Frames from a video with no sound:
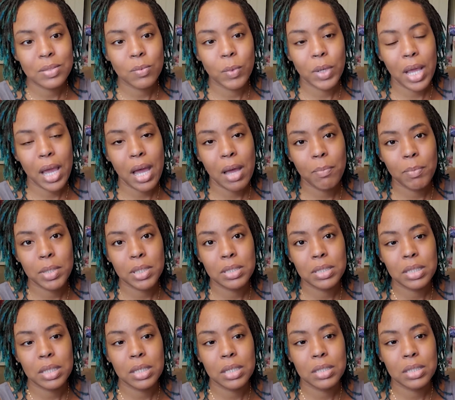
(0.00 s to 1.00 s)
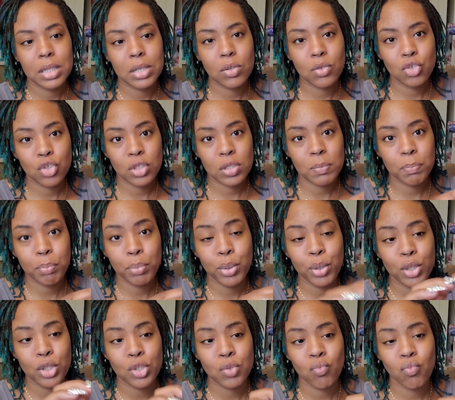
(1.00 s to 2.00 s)
what happens is it'll just
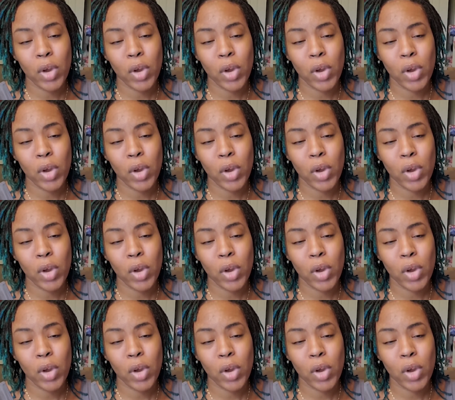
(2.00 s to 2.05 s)
push